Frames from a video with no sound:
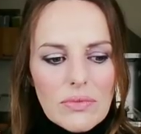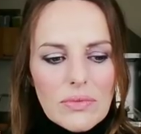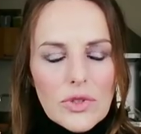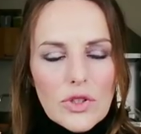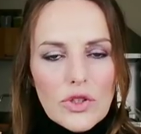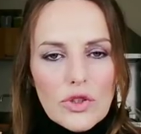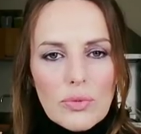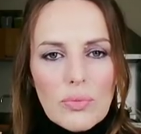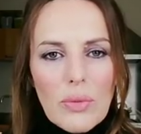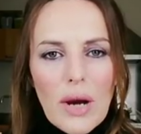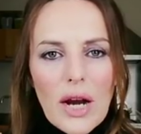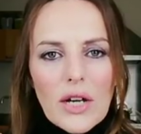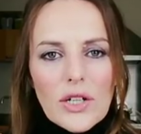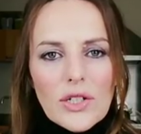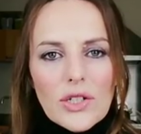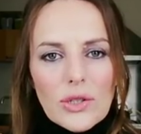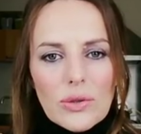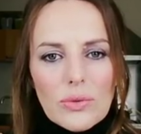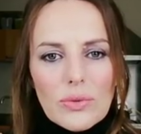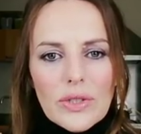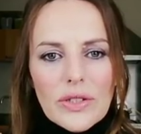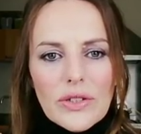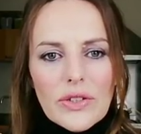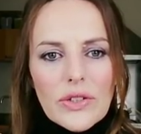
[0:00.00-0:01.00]
smarter
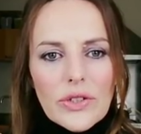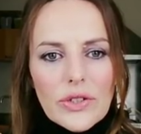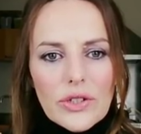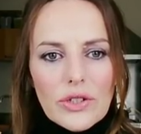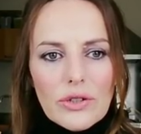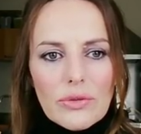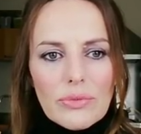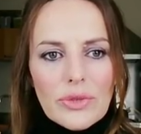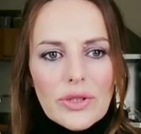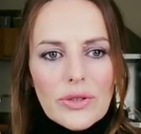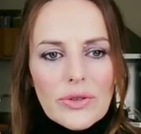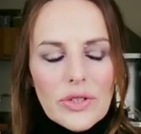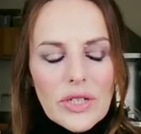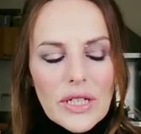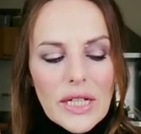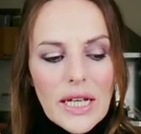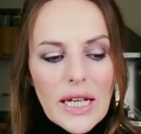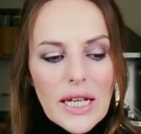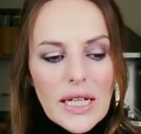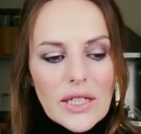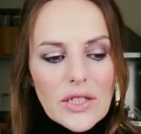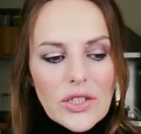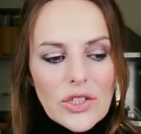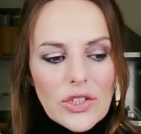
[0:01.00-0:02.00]
with your
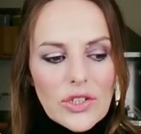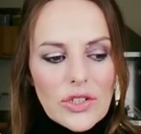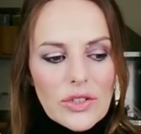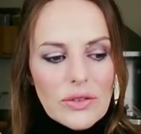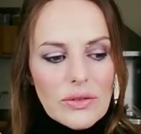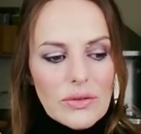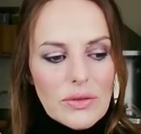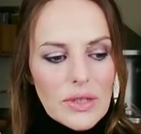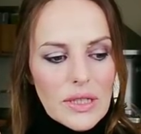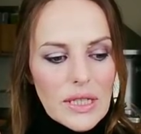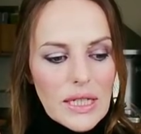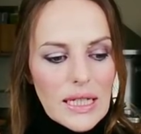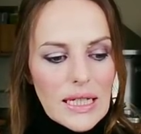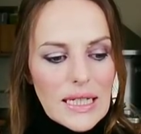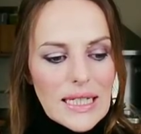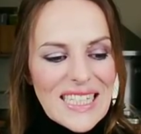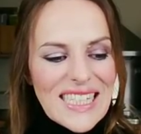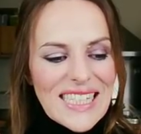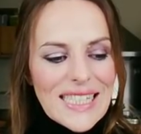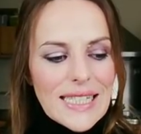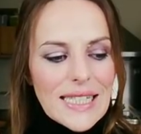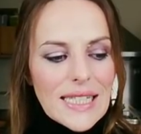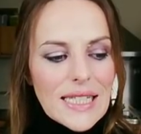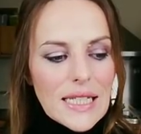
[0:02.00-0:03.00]
communication.
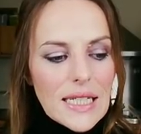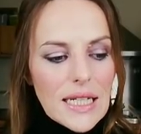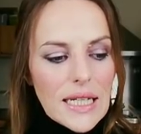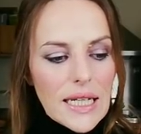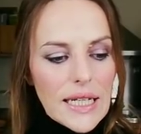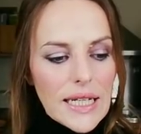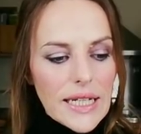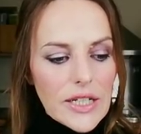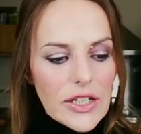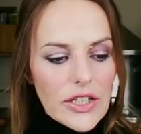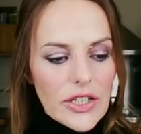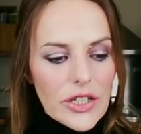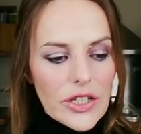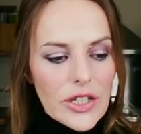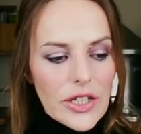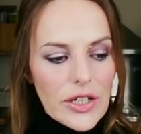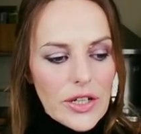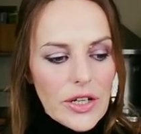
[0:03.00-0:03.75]
Slicker.